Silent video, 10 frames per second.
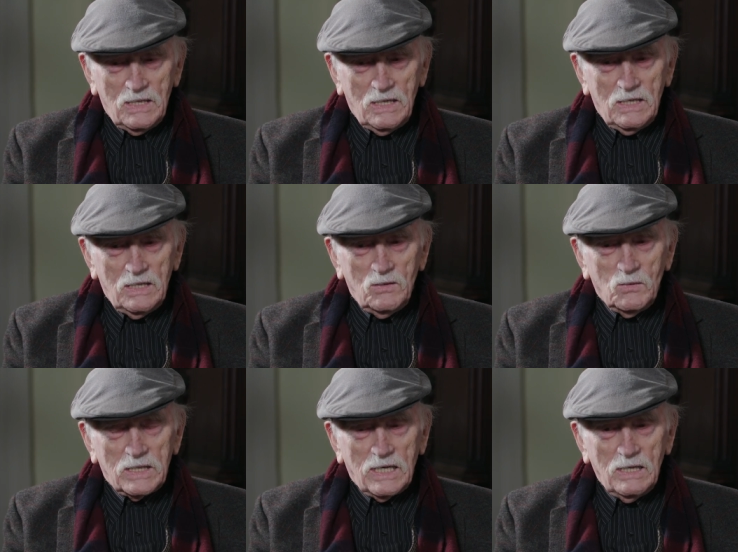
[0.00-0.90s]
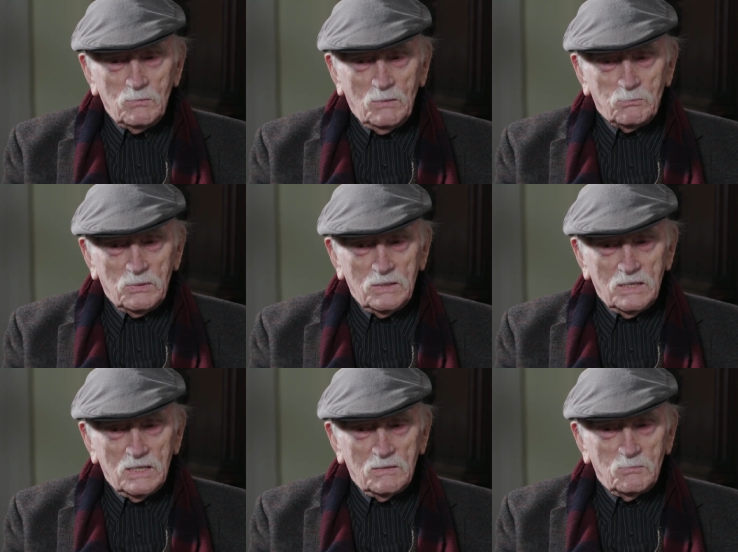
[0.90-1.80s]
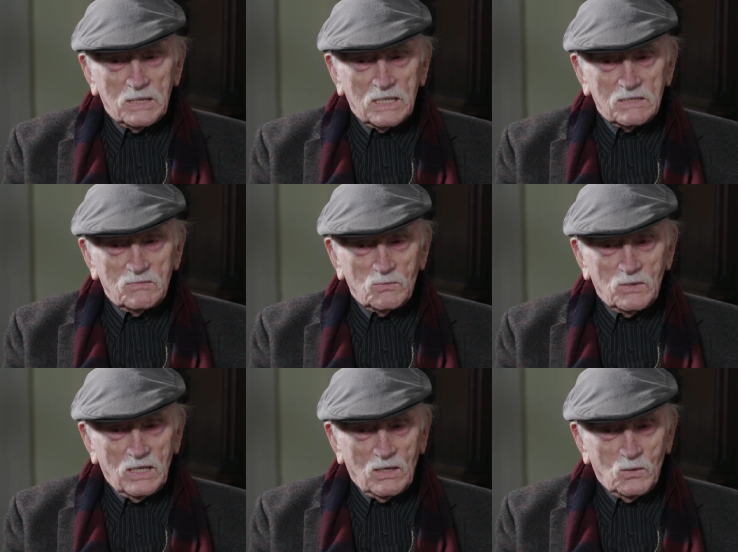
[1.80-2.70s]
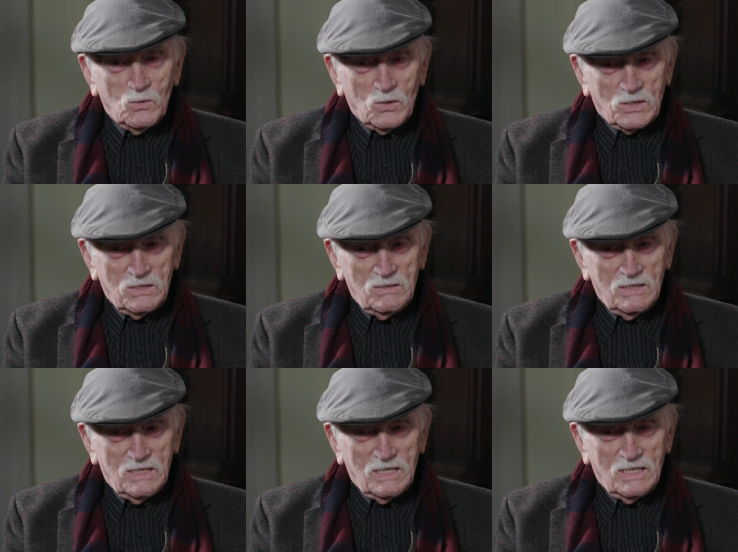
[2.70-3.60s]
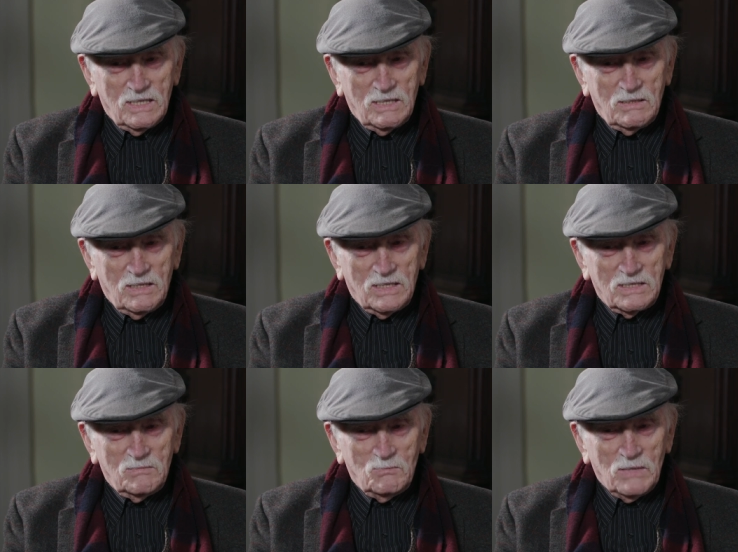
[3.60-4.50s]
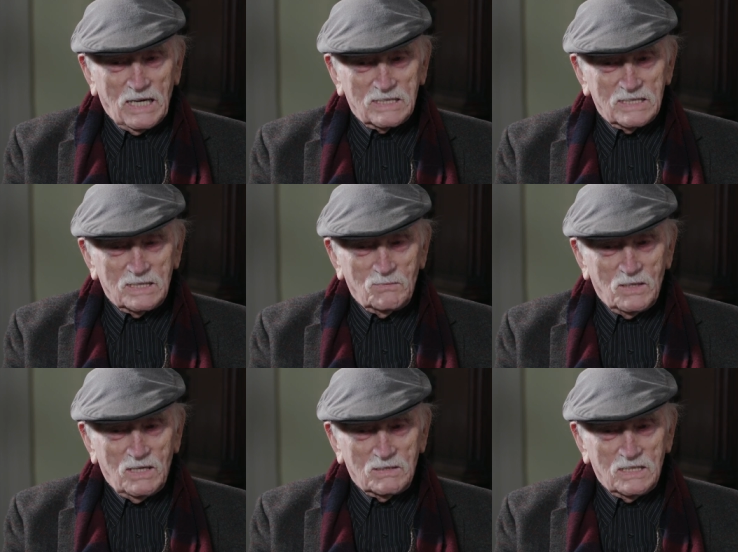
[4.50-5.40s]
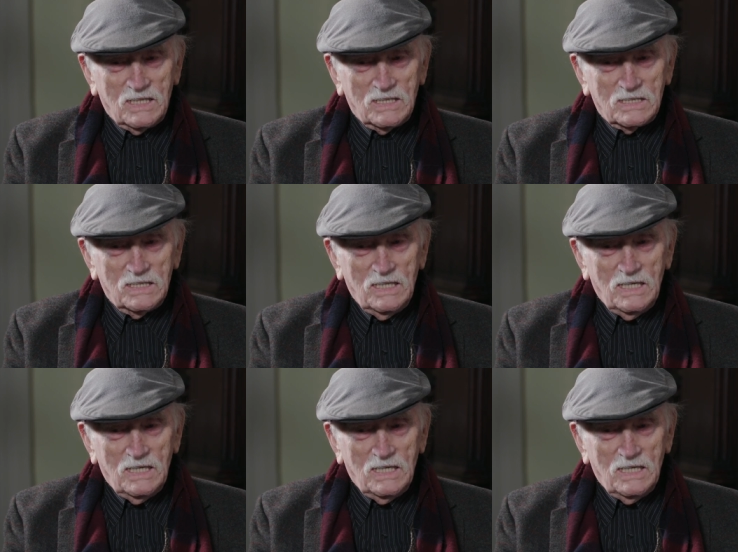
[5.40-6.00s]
Uh, oh, it came up uh, because of the royal court, uh, and Max is involved in this.